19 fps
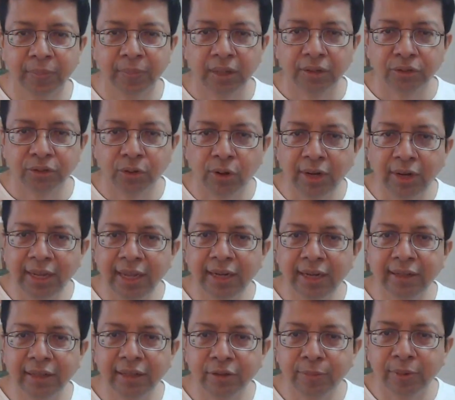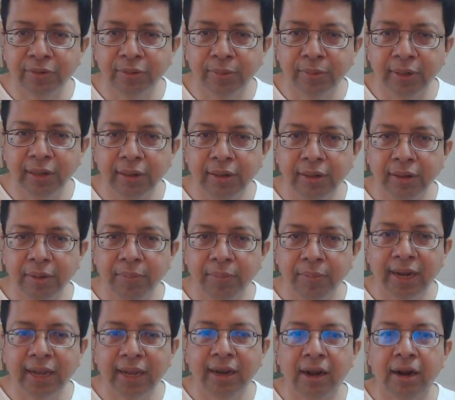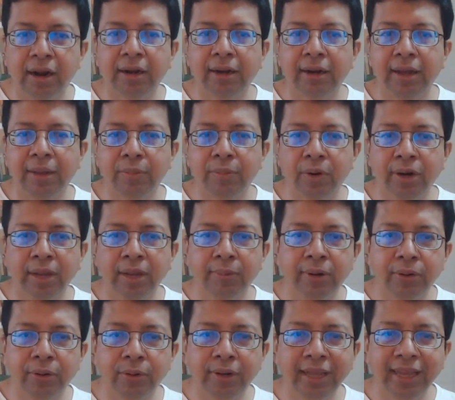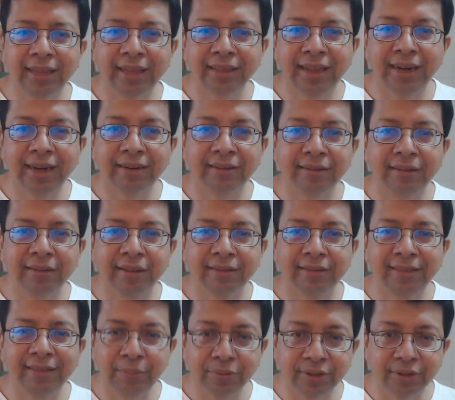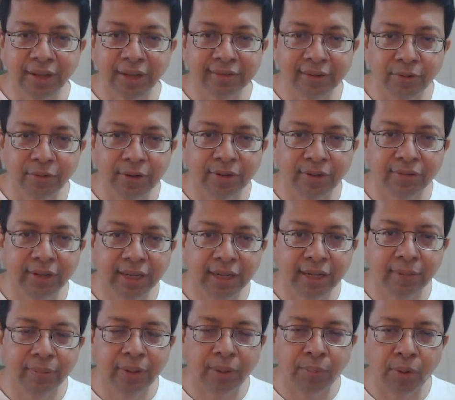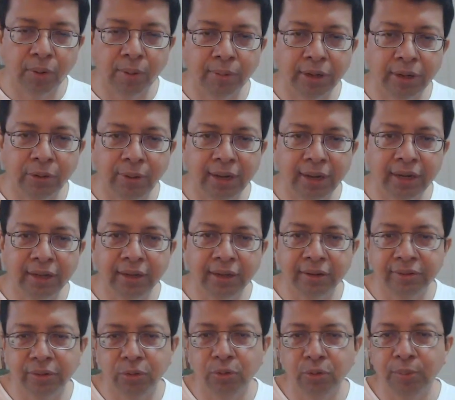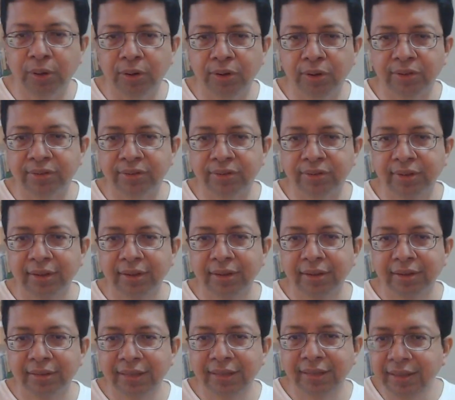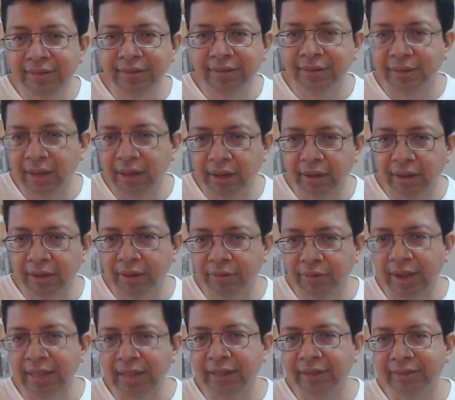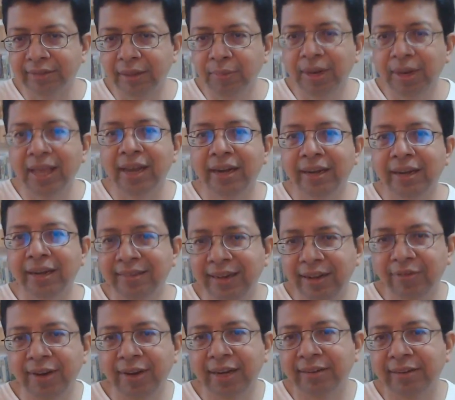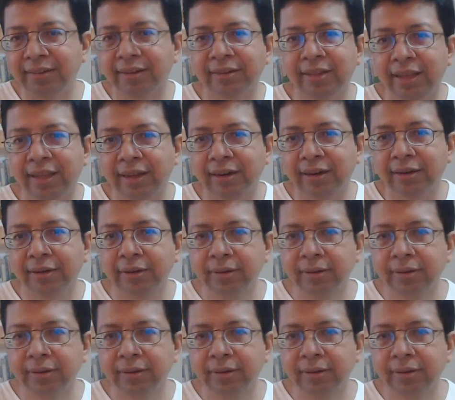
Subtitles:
Surely anything's possible, but I'm not able to take that the same stance I would have taken probably 20 years ago, because things, while the similarities and events are there,